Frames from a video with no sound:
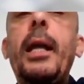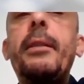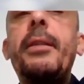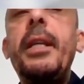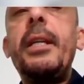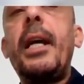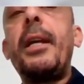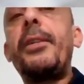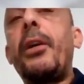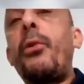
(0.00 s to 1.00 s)
And there
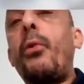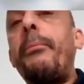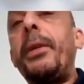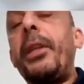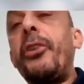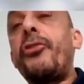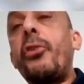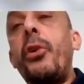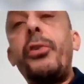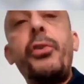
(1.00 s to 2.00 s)
is another
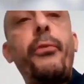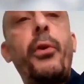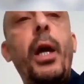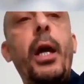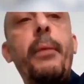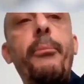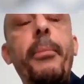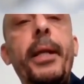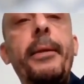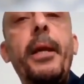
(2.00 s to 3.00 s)
recommendation also for
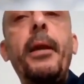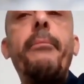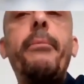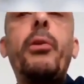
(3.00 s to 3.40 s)
albumin,